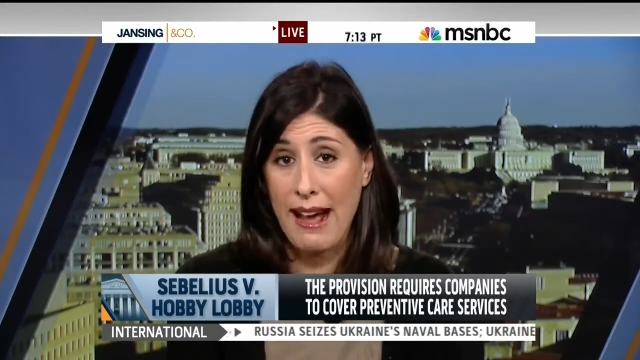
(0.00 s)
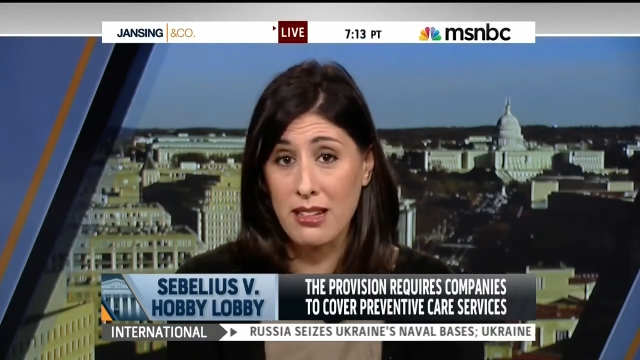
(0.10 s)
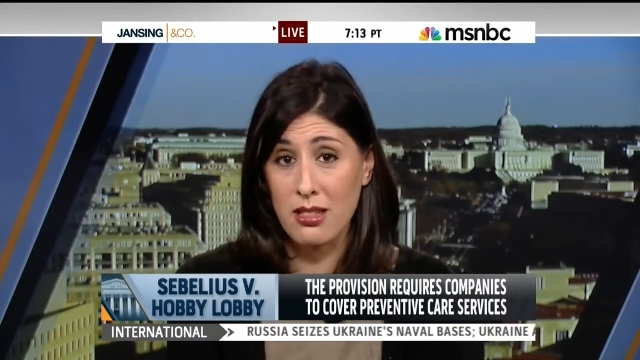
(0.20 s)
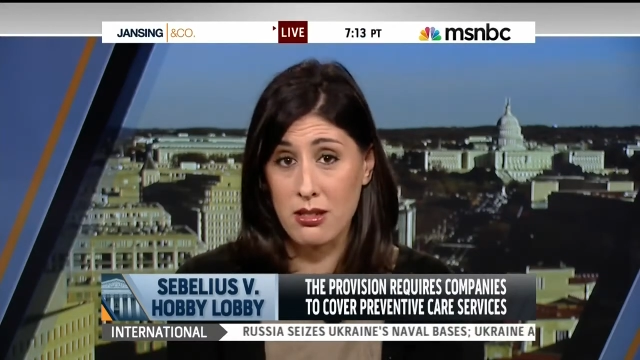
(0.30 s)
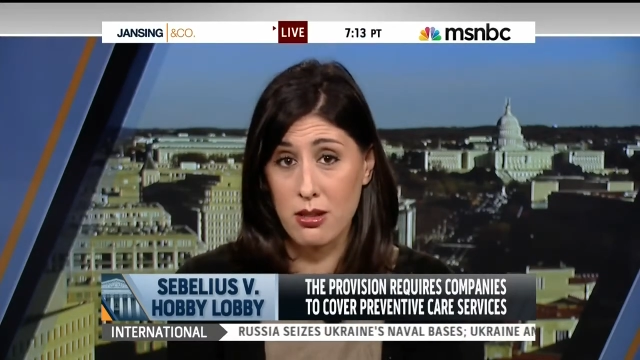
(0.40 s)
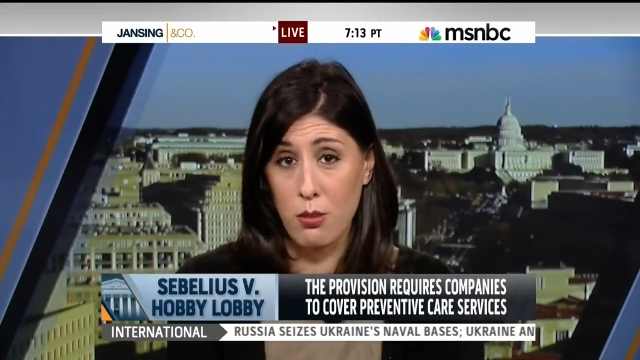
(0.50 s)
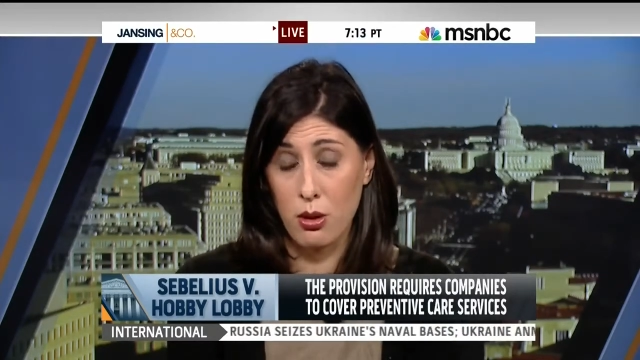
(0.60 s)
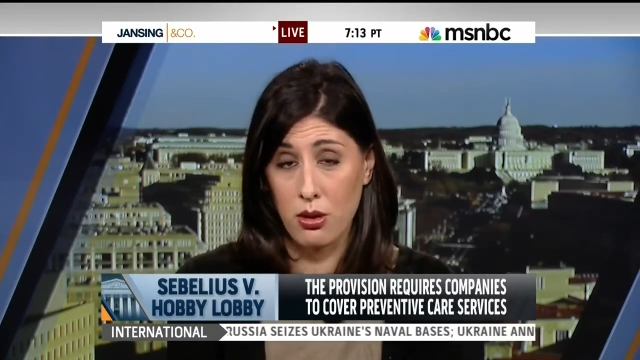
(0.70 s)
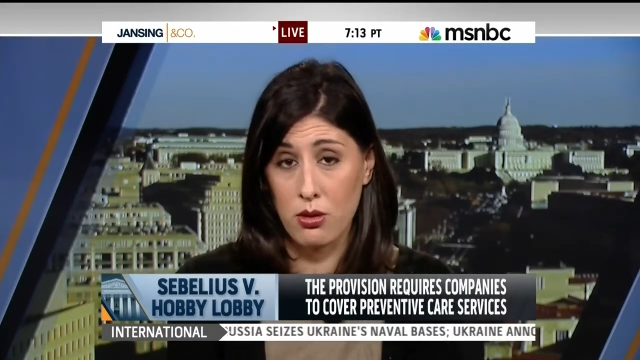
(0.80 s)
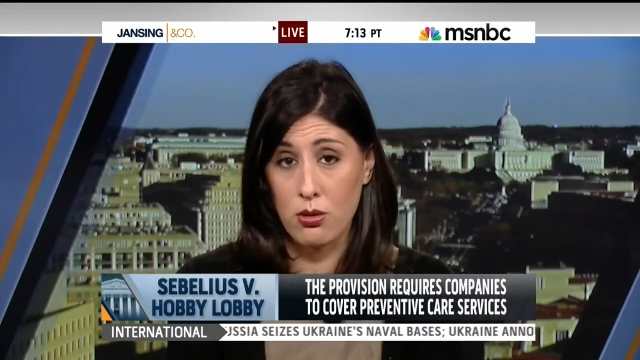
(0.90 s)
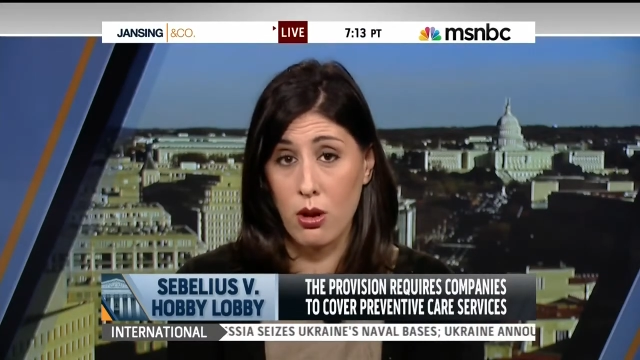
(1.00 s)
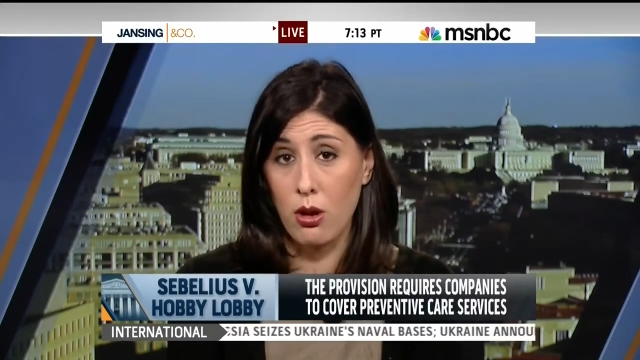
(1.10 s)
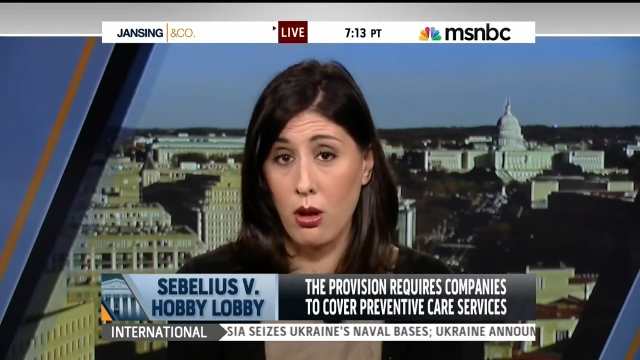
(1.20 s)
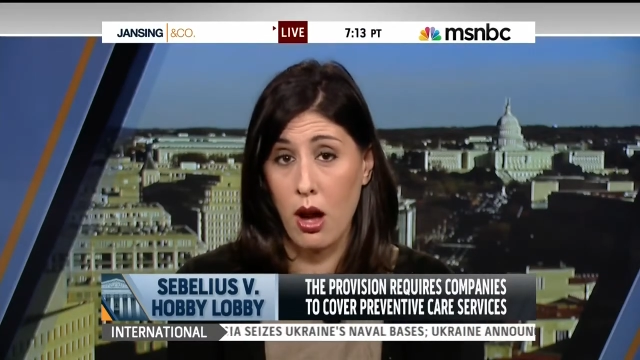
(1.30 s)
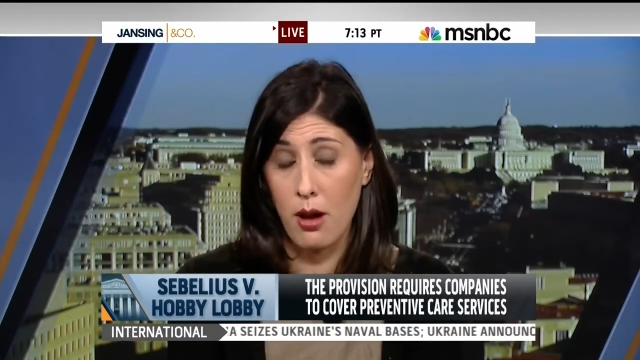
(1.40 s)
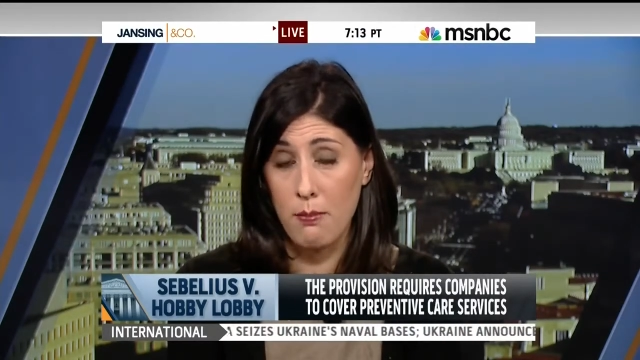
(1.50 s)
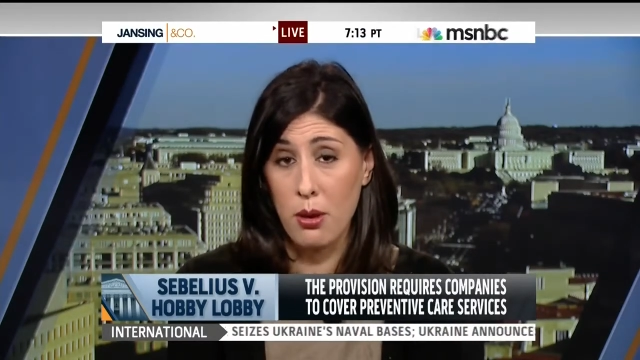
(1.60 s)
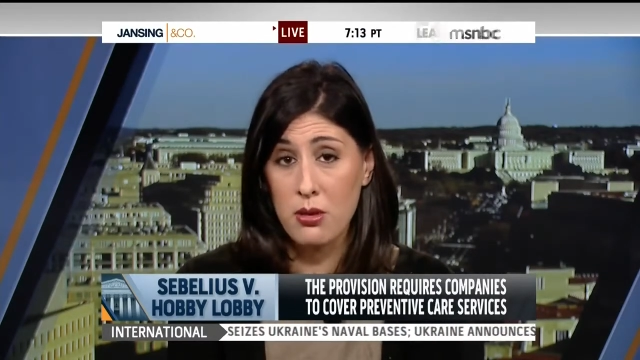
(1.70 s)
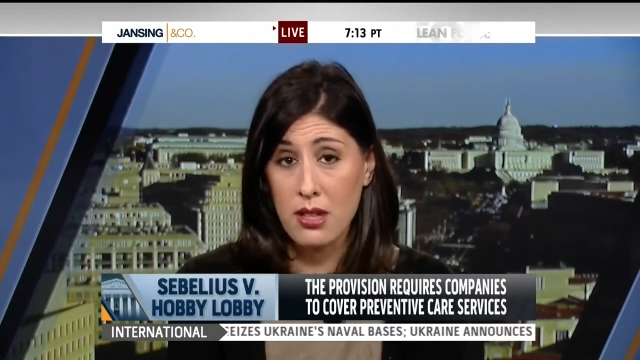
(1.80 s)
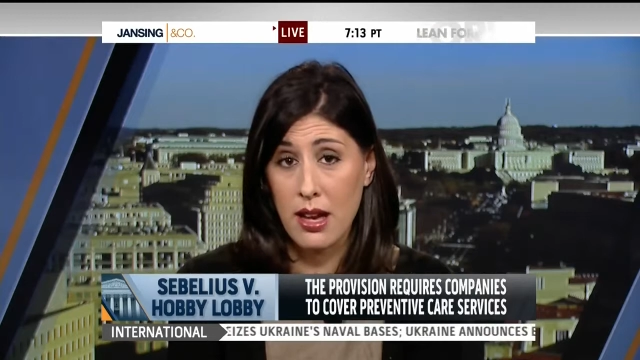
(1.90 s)
access to birth control on
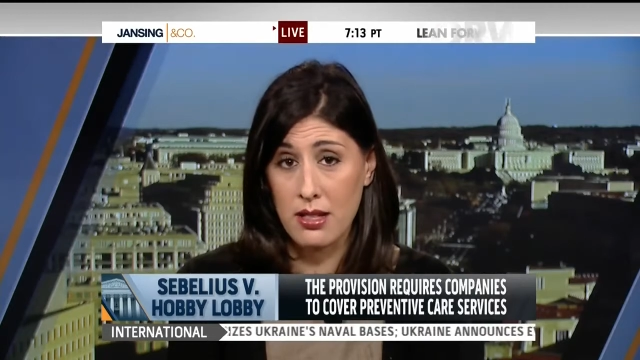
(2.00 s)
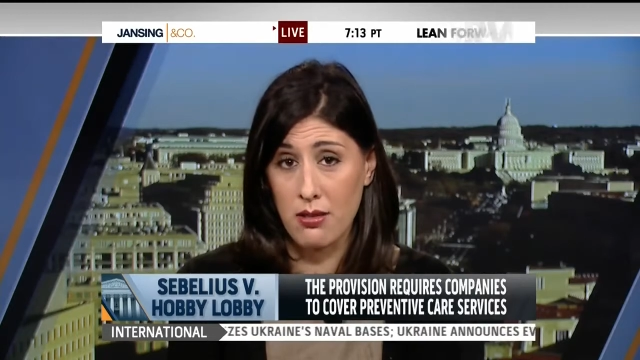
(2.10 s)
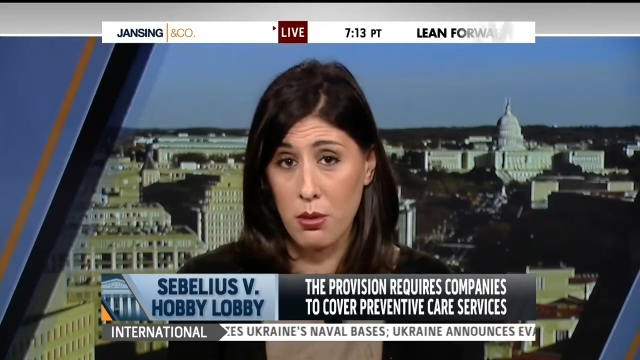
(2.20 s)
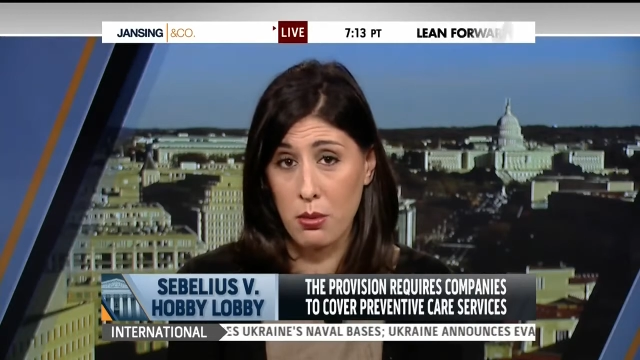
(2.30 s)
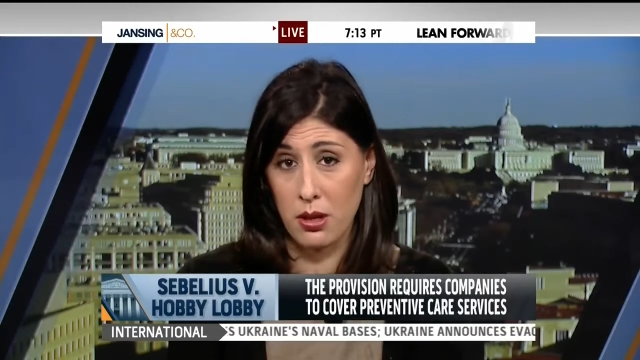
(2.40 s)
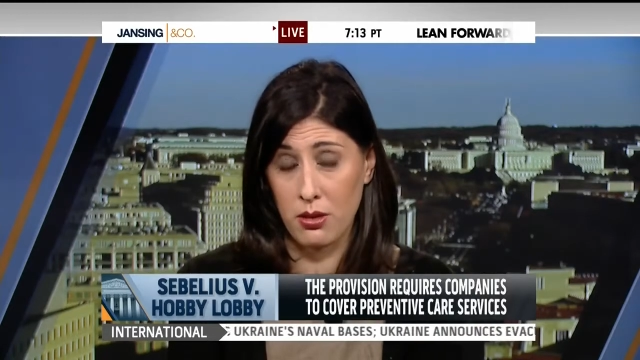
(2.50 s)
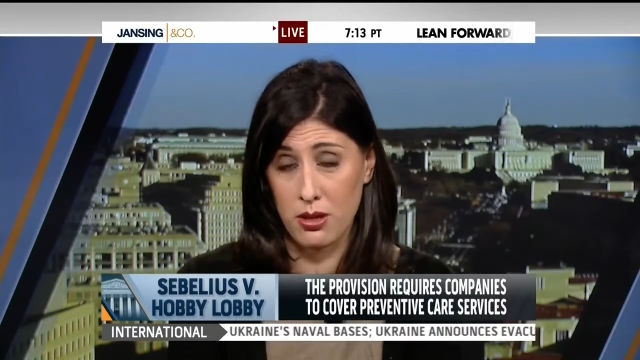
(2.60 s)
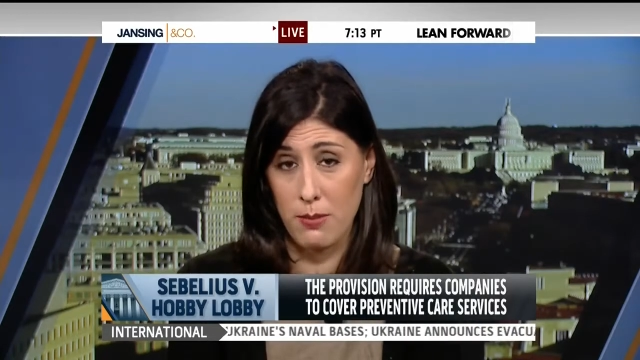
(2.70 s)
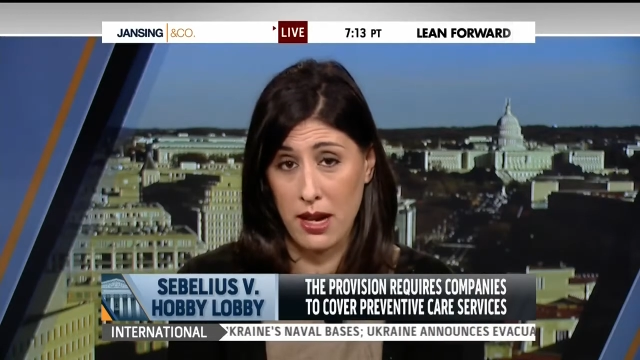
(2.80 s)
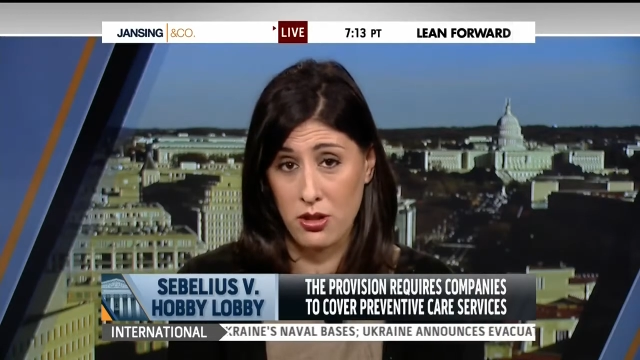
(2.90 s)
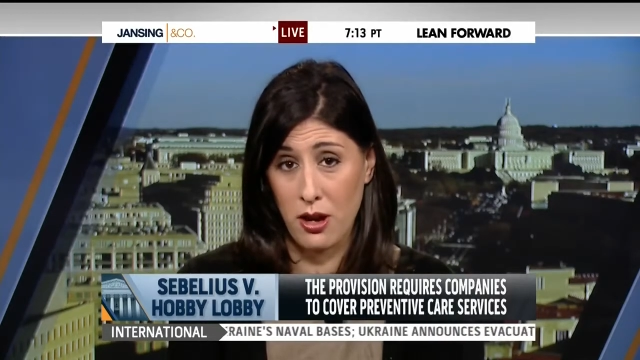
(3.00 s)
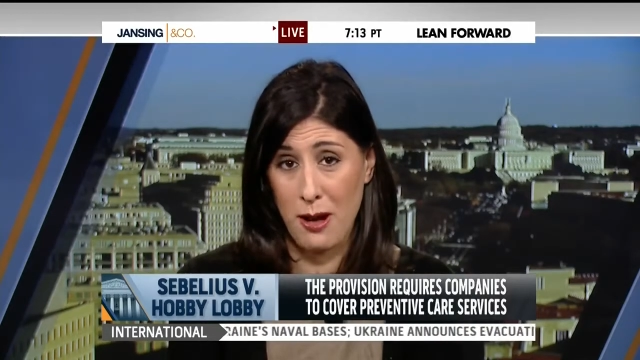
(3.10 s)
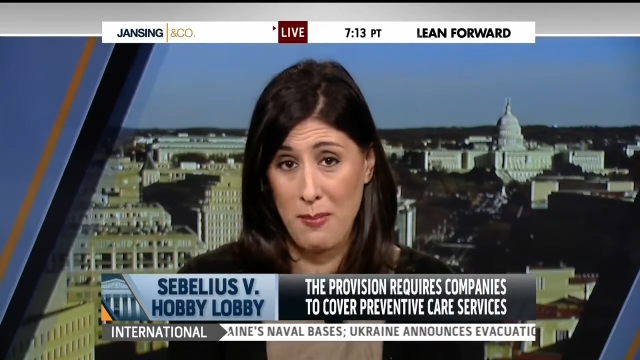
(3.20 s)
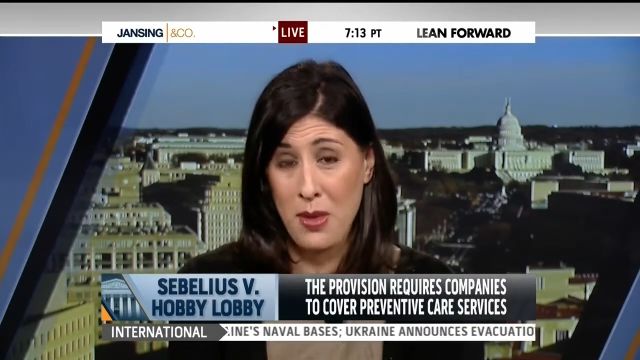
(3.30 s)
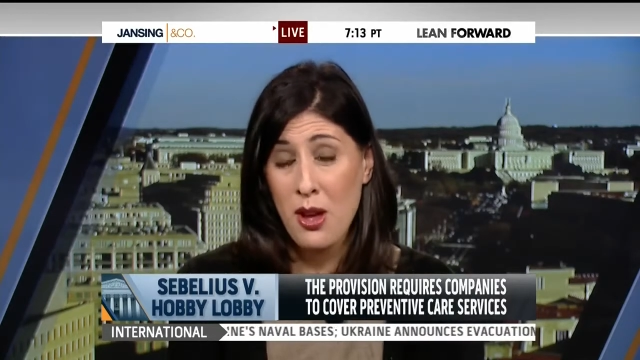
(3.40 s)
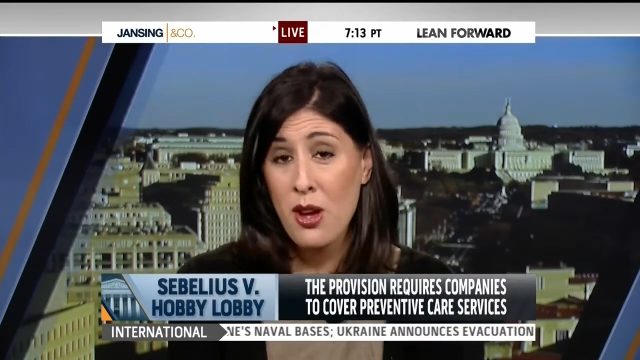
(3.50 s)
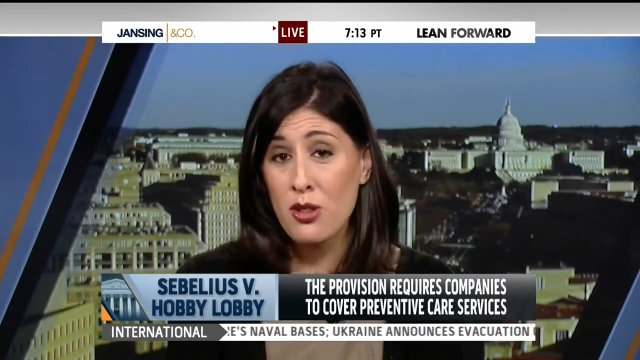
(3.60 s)
both sides of the political spectrum.